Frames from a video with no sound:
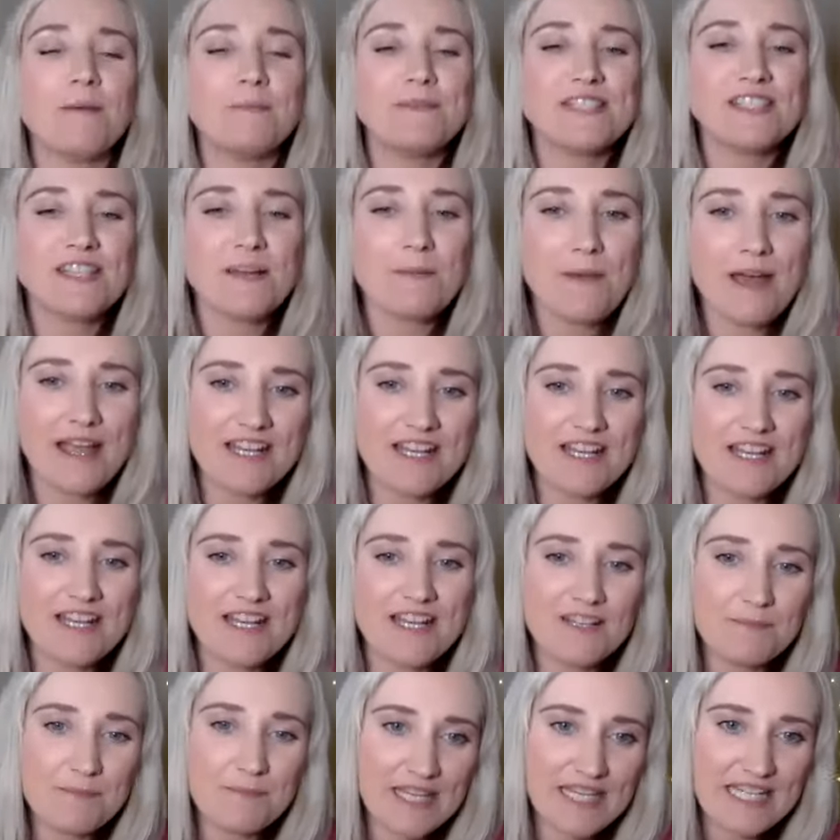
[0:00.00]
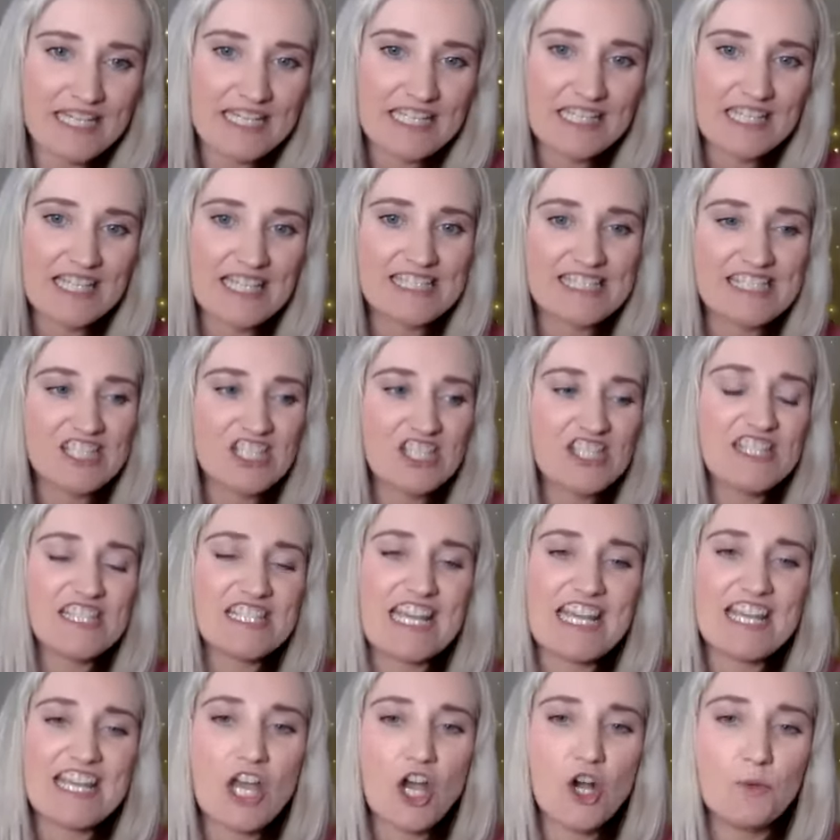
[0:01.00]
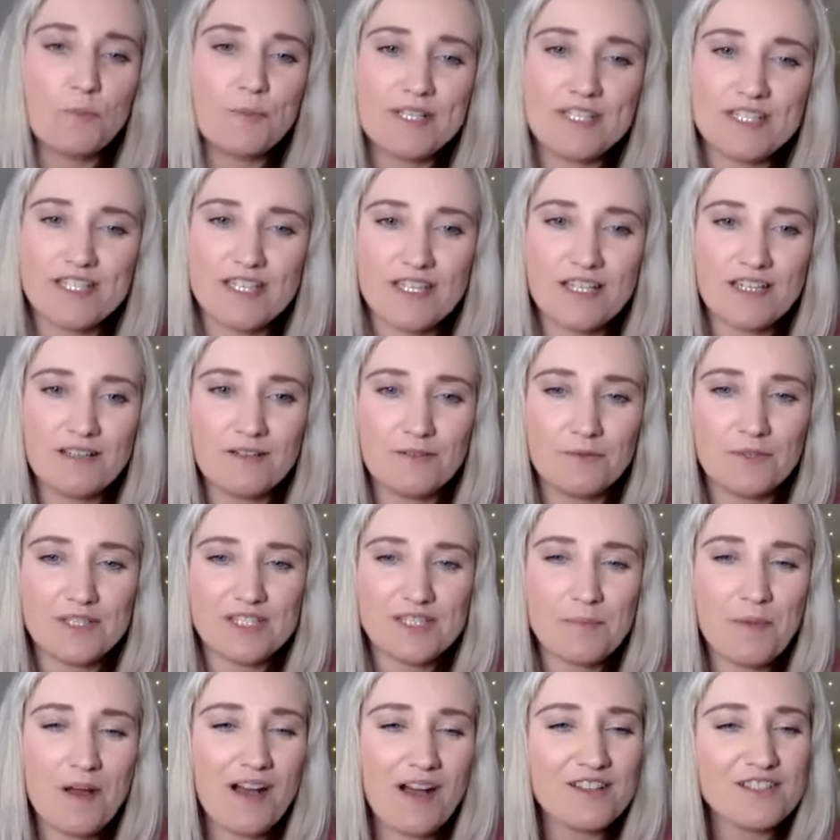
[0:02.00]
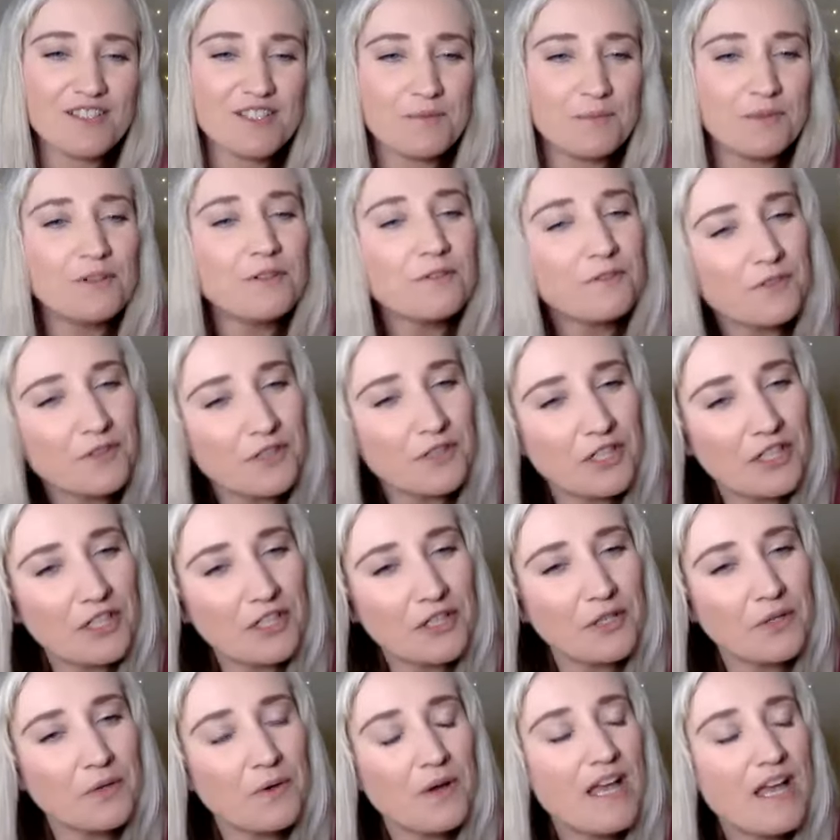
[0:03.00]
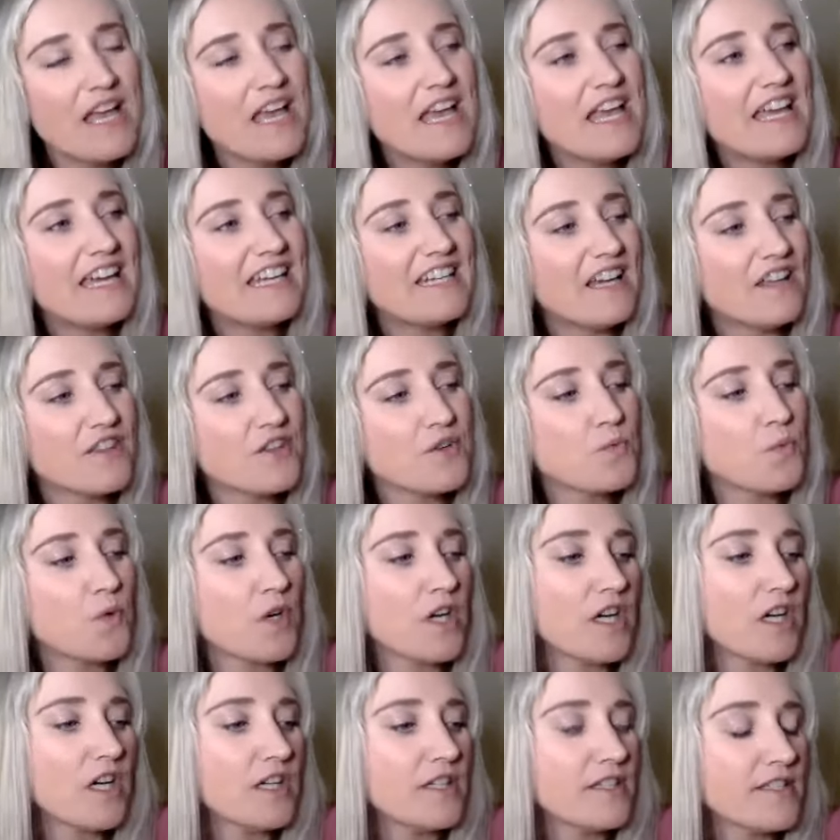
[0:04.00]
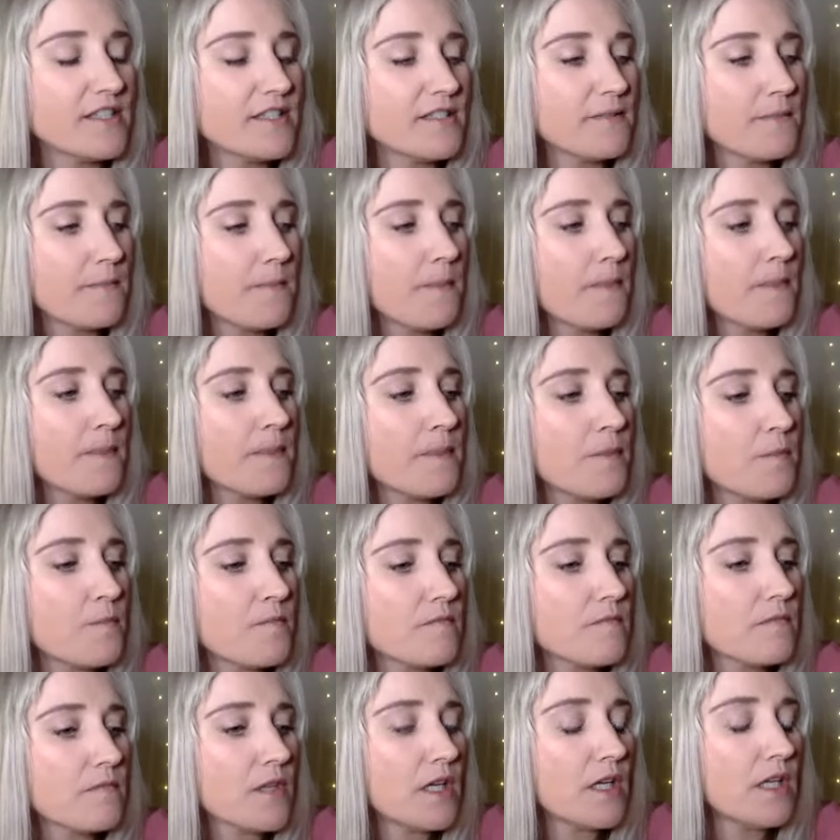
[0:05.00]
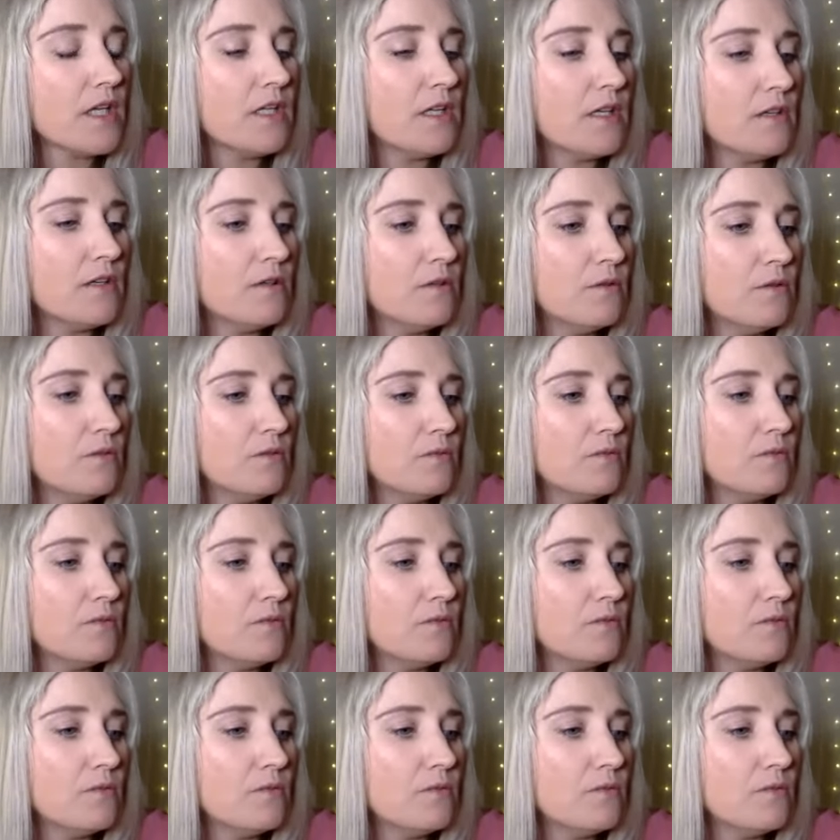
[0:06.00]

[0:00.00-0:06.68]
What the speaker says: to mind immediately is just staying open to what's possible for you. In other words, you know,